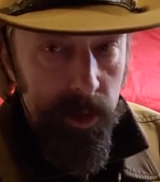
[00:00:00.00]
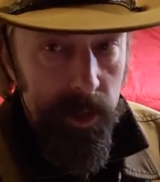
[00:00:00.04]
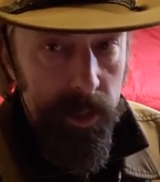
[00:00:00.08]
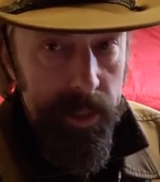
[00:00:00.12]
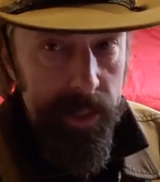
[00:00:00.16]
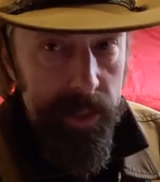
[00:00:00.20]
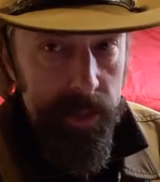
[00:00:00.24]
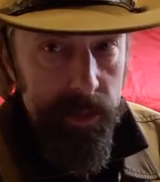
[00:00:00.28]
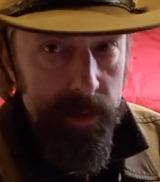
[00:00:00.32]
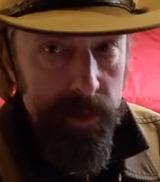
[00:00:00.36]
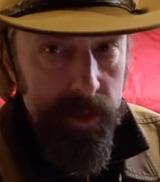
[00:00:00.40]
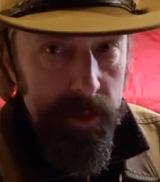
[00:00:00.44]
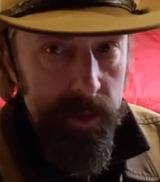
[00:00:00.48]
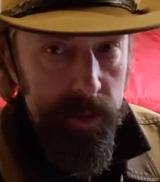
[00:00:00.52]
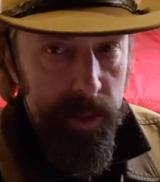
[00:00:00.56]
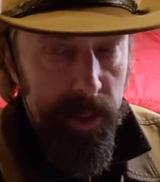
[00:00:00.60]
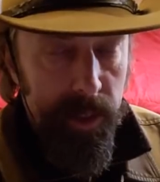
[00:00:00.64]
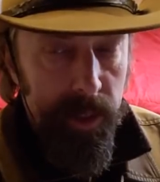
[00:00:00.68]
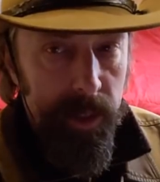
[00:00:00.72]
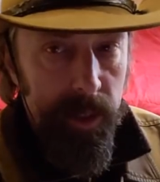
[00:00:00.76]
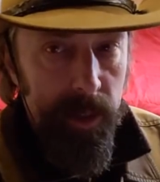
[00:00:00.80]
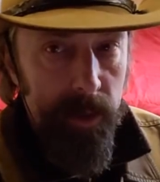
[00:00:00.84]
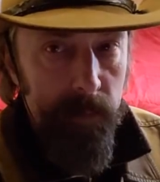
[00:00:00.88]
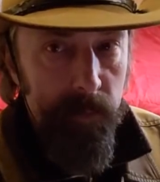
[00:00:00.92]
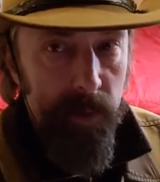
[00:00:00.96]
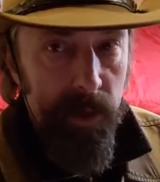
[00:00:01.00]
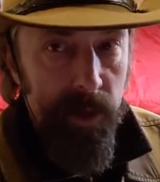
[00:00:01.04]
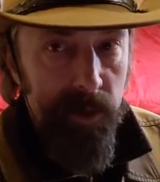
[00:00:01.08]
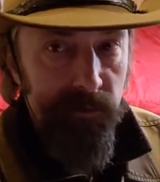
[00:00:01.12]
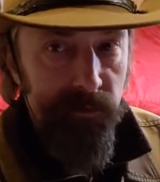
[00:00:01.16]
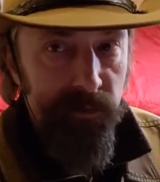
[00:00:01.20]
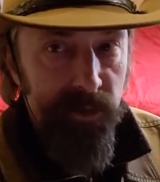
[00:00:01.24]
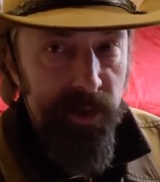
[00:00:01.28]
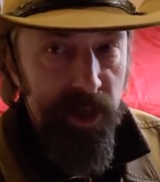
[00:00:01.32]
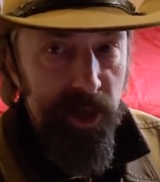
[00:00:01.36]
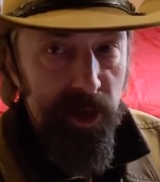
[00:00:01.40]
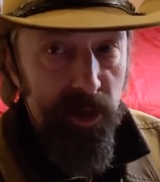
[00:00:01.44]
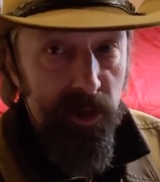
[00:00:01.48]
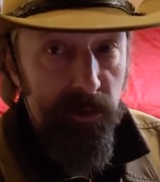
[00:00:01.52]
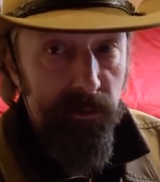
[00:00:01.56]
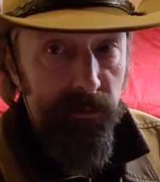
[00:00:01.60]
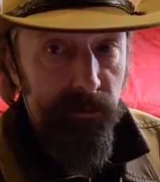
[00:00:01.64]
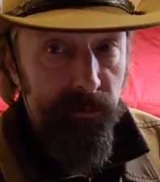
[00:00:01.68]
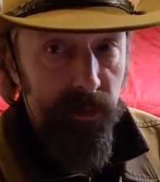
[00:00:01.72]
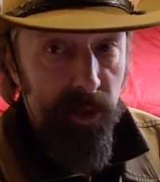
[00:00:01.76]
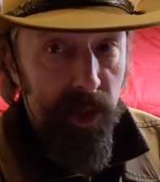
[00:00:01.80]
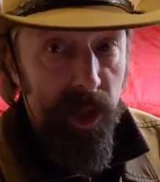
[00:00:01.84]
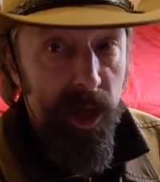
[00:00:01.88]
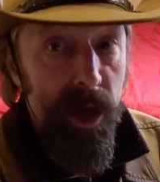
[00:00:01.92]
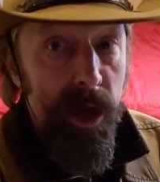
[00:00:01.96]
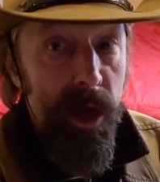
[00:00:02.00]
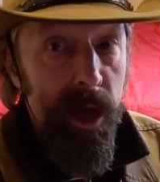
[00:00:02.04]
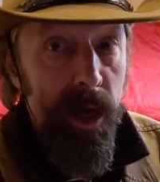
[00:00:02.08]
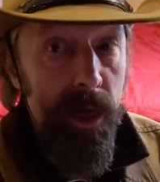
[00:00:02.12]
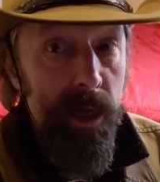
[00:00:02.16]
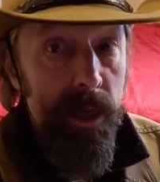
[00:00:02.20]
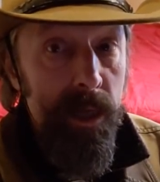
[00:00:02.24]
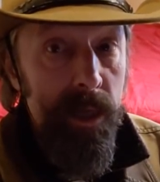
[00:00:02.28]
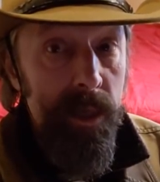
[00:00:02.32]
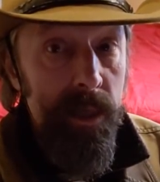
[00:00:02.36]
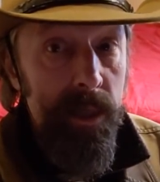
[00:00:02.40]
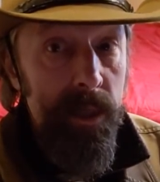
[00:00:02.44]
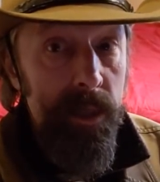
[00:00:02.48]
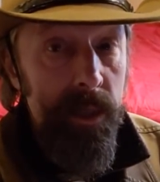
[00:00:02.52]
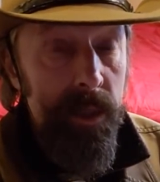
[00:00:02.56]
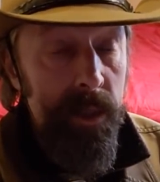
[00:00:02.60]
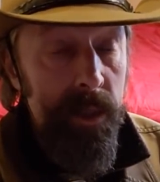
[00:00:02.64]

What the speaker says: late today, my video vlog,